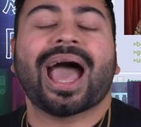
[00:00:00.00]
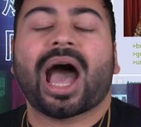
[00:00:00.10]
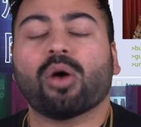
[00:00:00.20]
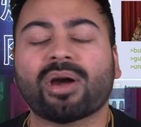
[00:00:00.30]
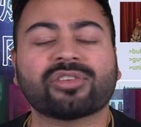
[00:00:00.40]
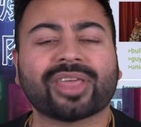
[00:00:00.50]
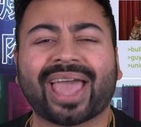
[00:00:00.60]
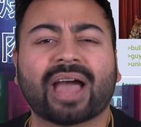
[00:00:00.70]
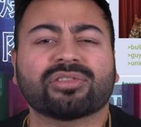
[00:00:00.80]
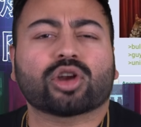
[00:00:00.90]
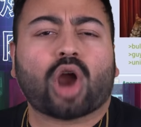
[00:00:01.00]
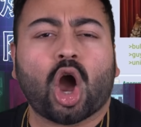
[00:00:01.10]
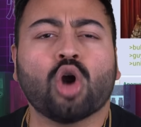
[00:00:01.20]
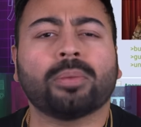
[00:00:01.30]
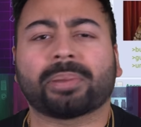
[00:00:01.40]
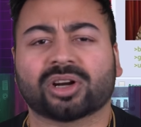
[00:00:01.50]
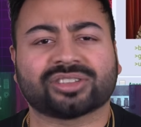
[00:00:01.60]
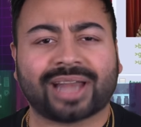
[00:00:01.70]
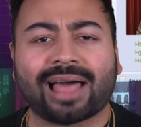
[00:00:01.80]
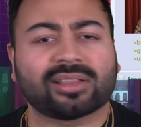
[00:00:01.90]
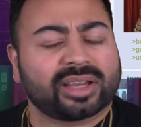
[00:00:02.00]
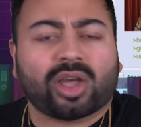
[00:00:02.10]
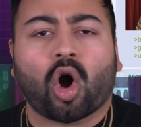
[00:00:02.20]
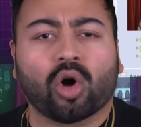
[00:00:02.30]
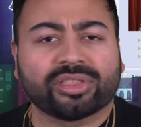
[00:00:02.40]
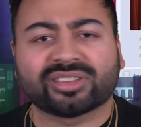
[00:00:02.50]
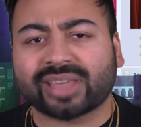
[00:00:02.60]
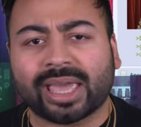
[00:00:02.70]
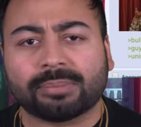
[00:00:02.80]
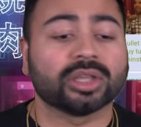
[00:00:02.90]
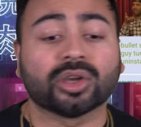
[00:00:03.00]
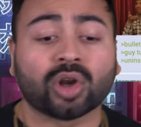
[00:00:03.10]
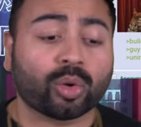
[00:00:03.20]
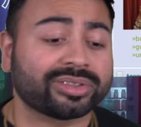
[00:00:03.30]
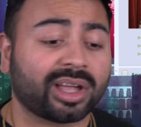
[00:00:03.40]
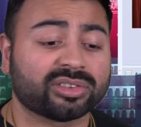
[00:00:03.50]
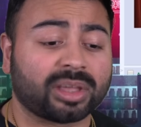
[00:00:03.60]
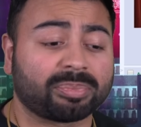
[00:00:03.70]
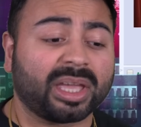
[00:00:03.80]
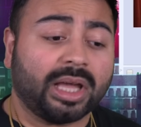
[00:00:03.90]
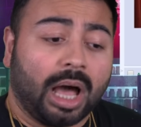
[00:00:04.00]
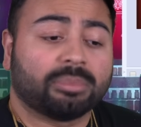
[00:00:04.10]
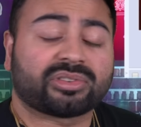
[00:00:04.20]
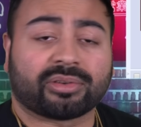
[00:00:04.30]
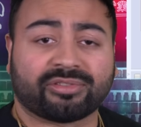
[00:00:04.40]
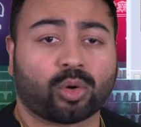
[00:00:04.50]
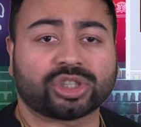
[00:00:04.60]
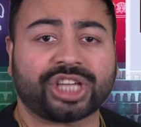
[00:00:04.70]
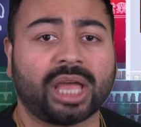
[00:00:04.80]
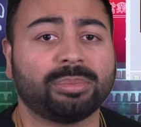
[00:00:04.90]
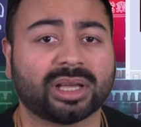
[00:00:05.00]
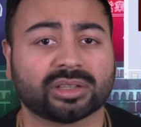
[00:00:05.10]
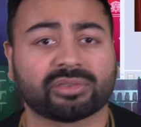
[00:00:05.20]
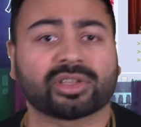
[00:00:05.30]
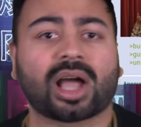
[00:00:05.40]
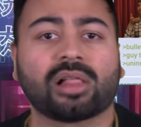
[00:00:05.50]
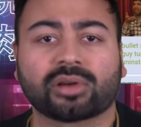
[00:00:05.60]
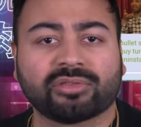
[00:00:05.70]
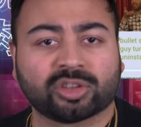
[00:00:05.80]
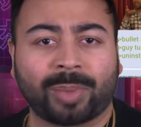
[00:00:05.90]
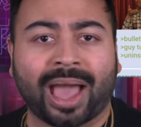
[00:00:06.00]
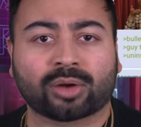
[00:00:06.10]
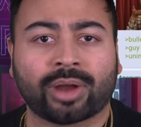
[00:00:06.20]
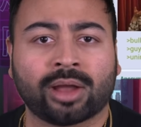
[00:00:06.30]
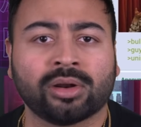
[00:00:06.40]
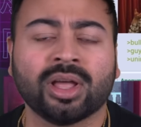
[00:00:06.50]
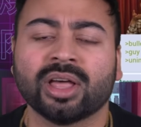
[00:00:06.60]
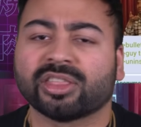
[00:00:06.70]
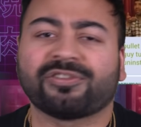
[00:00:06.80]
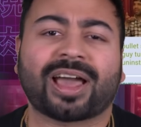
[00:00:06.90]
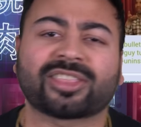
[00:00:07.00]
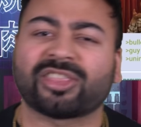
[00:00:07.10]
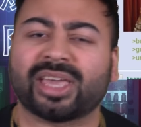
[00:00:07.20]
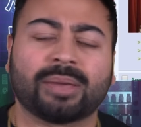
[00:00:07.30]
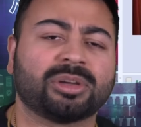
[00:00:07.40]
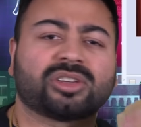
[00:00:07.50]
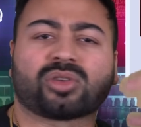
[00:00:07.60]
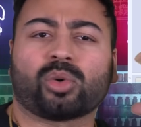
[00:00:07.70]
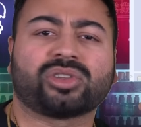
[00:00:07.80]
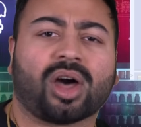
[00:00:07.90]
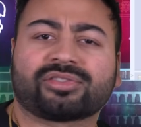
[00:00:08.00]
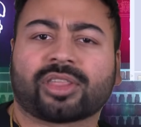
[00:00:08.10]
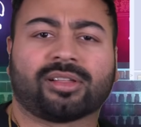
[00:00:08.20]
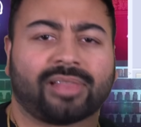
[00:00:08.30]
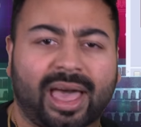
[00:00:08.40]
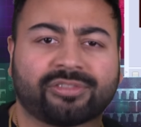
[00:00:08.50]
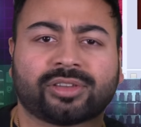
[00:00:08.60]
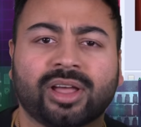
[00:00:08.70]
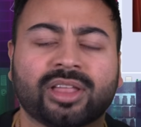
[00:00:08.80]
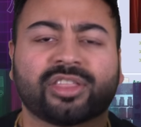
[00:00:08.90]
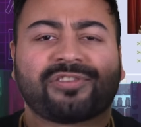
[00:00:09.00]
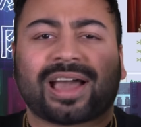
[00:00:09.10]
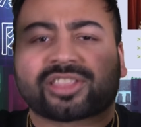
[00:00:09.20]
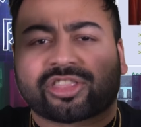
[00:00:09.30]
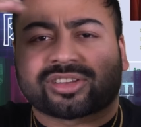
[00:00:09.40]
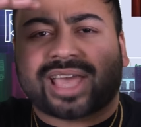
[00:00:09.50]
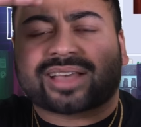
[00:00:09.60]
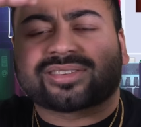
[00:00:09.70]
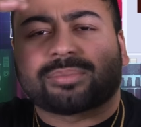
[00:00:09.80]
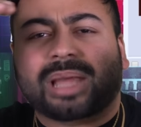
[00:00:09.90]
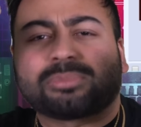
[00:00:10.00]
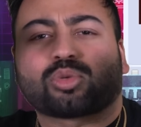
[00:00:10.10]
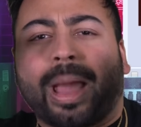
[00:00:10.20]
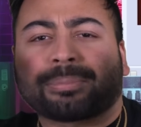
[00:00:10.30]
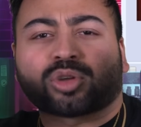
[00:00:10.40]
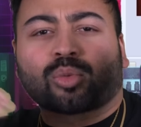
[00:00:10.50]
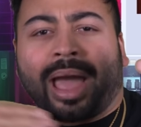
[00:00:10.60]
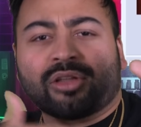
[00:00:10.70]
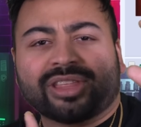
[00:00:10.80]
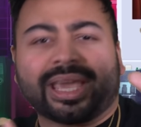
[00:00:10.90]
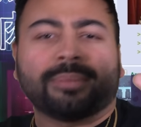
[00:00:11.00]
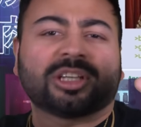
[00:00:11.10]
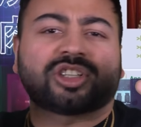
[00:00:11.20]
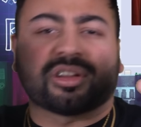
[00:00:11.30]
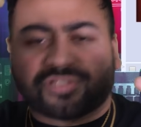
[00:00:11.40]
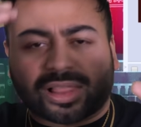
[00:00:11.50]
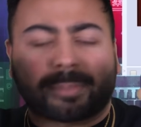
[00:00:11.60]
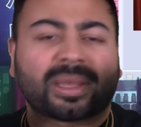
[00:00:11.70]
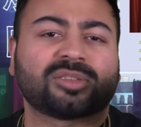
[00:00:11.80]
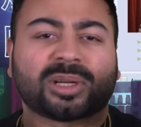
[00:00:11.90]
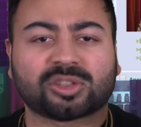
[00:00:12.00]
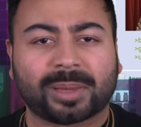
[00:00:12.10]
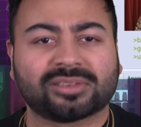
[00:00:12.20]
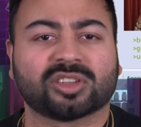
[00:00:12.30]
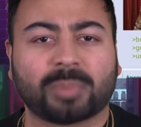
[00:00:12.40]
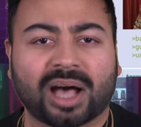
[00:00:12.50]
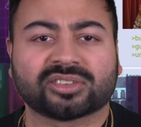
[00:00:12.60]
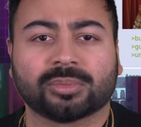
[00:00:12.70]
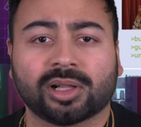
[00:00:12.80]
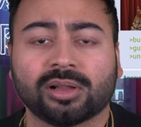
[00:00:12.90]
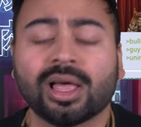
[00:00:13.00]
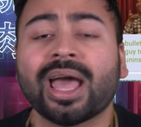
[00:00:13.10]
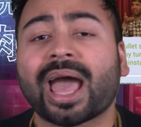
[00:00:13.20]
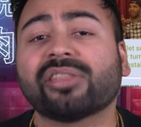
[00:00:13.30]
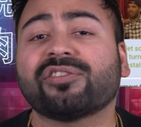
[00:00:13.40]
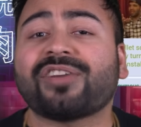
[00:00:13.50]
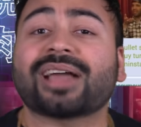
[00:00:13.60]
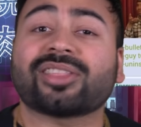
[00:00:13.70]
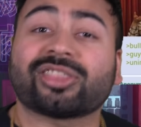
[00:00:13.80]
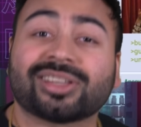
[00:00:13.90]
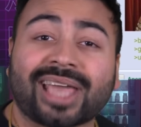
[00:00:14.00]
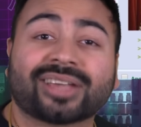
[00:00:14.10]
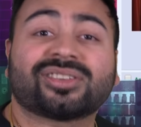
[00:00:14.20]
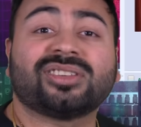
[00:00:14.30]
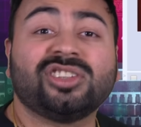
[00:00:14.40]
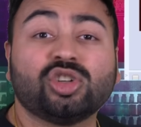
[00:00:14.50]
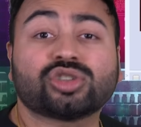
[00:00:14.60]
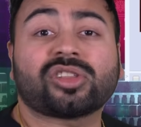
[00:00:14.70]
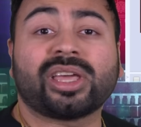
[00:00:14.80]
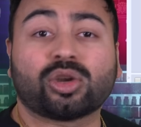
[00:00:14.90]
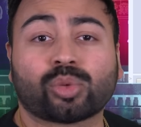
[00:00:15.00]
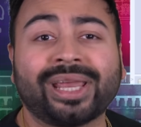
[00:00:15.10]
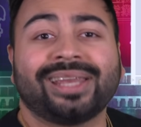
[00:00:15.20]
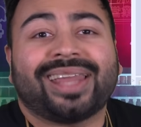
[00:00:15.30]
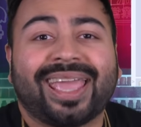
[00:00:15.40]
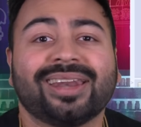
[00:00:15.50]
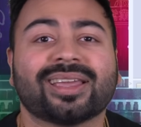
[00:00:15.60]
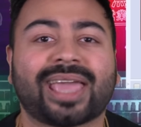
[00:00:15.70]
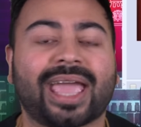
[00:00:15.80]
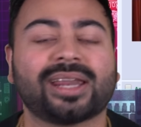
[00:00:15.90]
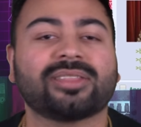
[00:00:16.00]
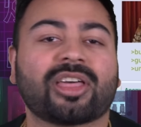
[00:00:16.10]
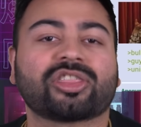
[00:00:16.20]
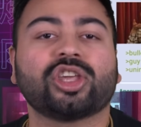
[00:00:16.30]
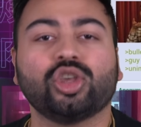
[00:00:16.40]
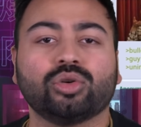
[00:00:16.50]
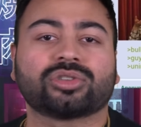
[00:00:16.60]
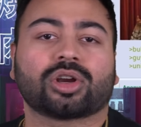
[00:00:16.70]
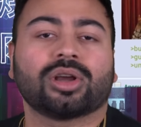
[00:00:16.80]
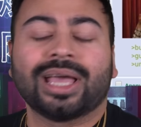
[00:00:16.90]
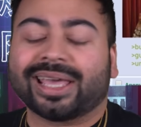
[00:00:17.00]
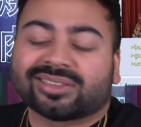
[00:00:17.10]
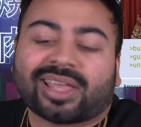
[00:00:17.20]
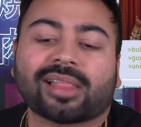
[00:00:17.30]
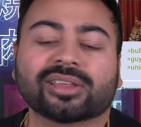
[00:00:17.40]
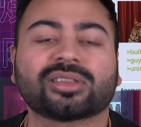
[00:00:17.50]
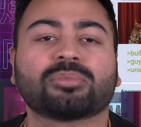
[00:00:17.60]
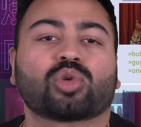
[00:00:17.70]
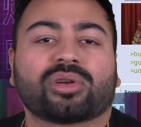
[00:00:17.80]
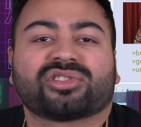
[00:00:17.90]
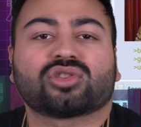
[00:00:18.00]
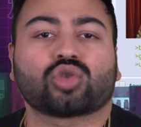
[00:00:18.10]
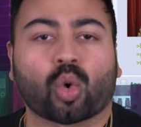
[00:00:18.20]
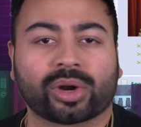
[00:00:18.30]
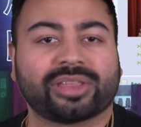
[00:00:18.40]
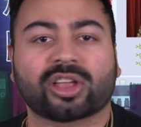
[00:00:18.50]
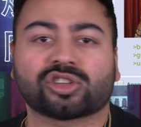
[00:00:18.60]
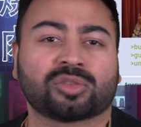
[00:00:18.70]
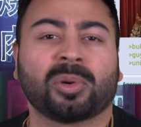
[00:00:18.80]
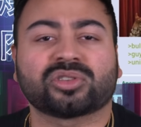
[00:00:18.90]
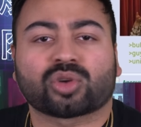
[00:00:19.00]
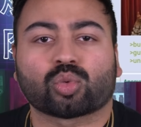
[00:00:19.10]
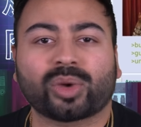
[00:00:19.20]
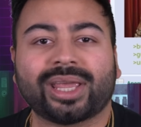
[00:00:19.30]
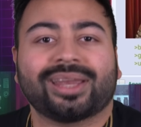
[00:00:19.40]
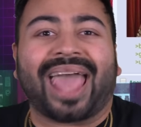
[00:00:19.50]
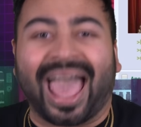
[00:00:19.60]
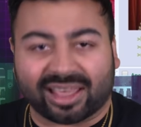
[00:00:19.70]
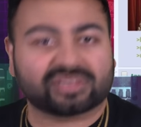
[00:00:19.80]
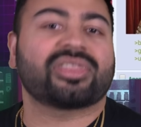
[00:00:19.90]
However, they have their own personality all the same. You can always tell something comes from 4chan because of the color of its background, the fact that the image is always off to the left, the fact that the text sometimes wraps around the image to fill up as much space as possible, and the fact that the text is usually green, indicating that the user is telling some sort of story that you're supposed to read as